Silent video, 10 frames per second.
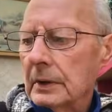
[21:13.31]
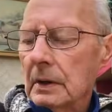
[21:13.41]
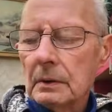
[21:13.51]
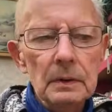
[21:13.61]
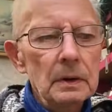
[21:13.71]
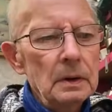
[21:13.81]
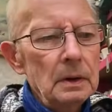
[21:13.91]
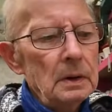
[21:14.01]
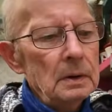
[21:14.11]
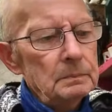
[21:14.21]
now.
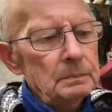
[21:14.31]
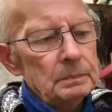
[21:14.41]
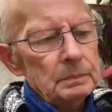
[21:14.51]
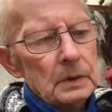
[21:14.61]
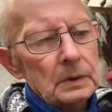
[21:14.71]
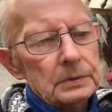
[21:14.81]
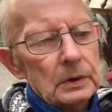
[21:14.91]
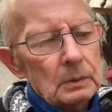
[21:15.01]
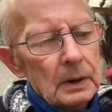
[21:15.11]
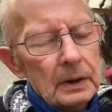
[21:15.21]

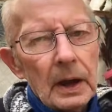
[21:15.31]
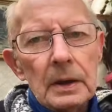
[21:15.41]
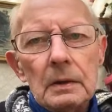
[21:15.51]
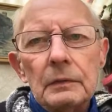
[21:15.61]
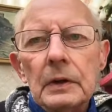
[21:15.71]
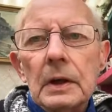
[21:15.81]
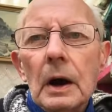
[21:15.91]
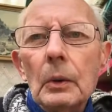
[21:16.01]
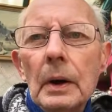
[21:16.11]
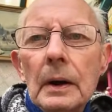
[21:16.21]
So I'm going to end the
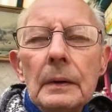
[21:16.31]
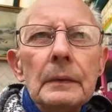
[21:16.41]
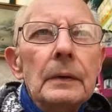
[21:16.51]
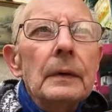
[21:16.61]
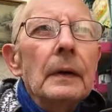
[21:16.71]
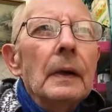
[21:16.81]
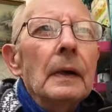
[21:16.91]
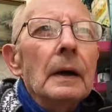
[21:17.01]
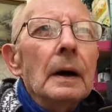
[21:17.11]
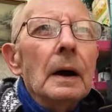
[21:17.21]
video here,
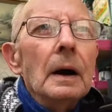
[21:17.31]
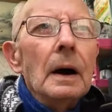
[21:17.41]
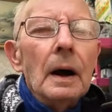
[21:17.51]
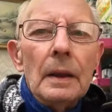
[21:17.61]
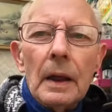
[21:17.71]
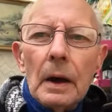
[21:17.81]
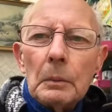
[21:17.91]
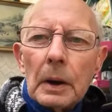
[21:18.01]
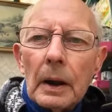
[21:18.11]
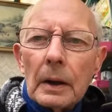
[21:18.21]
and then
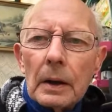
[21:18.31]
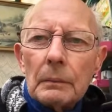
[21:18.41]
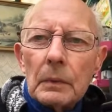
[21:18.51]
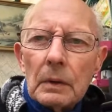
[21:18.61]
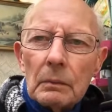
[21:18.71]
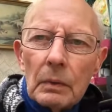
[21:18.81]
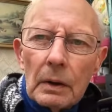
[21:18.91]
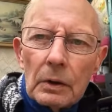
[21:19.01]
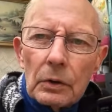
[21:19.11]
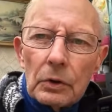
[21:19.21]
I'm going to
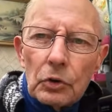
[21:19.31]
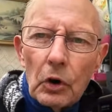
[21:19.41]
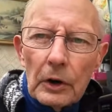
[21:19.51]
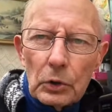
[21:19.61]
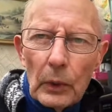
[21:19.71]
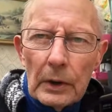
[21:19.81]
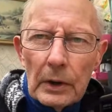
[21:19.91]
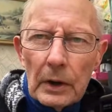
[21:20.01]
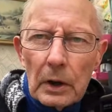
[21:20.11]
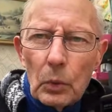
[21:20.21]
try to
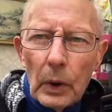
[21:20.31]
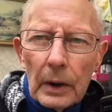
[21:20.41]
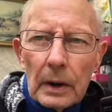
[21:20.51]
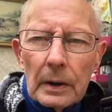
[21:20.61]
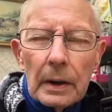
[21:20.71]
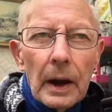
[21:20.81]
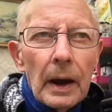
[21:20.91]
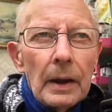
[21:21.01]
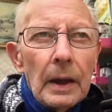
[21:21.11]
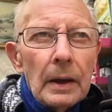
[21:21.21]
edit it quickly
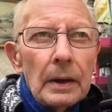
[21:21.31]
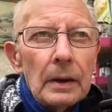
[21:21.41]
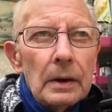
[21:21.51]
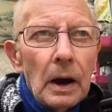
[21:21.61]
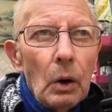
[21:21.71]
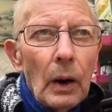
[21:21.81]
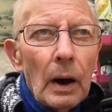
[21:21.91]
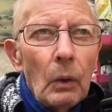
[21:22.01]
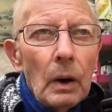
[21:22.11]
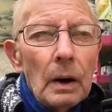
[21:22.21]
and then go
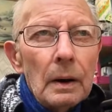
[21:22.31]
out.